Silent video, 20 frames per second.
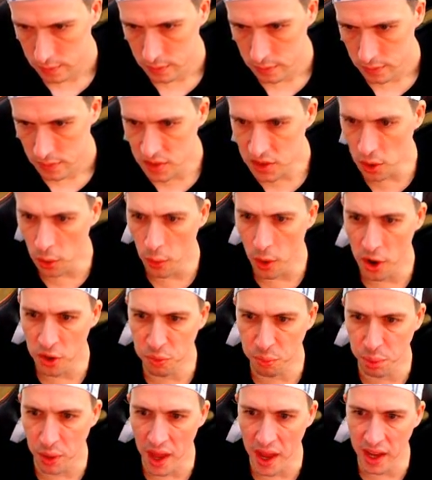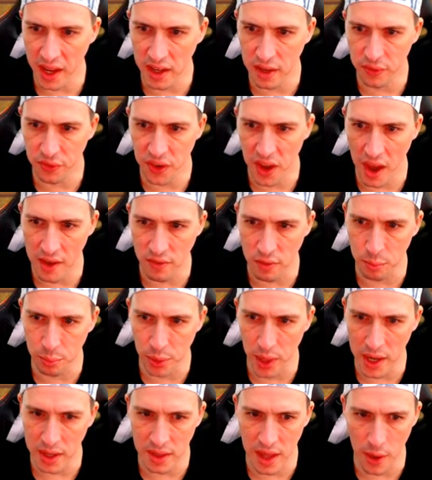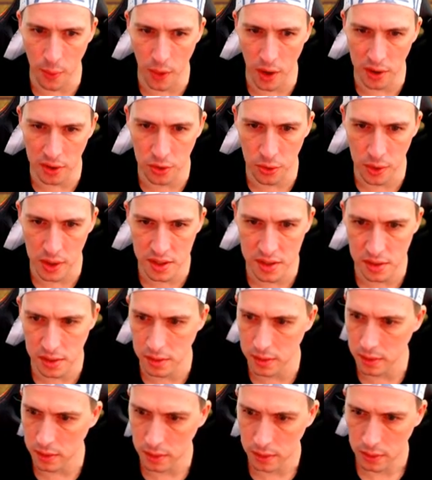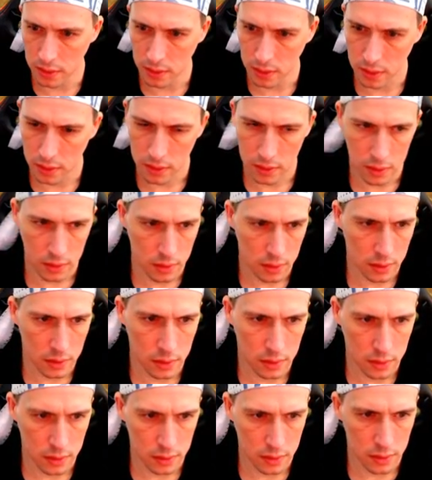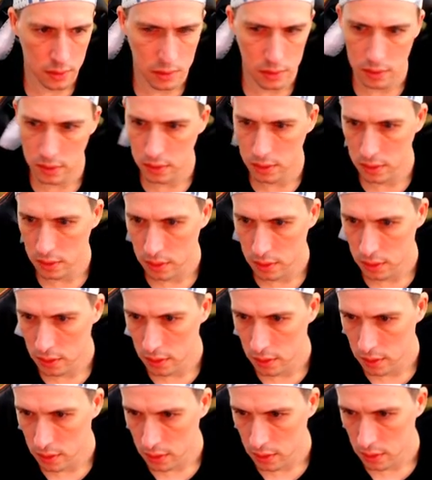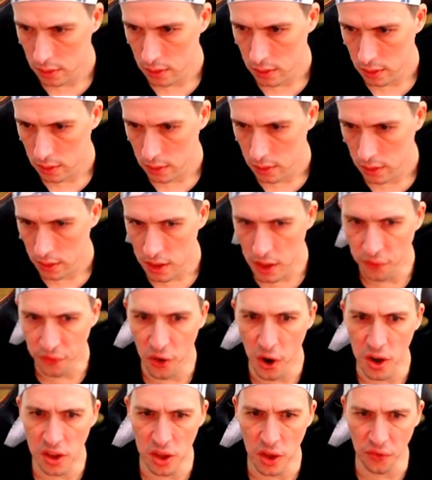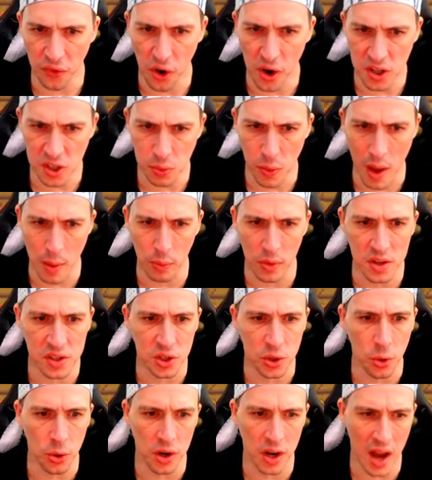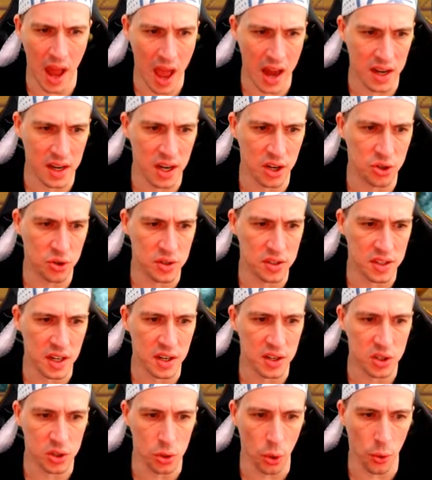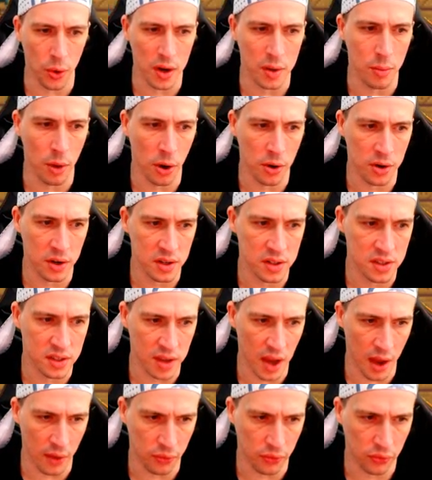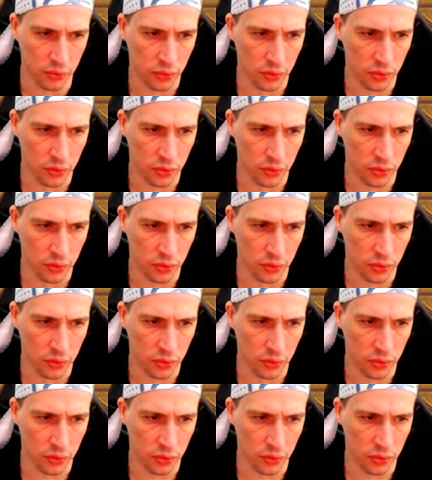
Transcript: Still worth playing if you haven't played that one, Chris. The first one was good. It had an interesting story mode and stuff.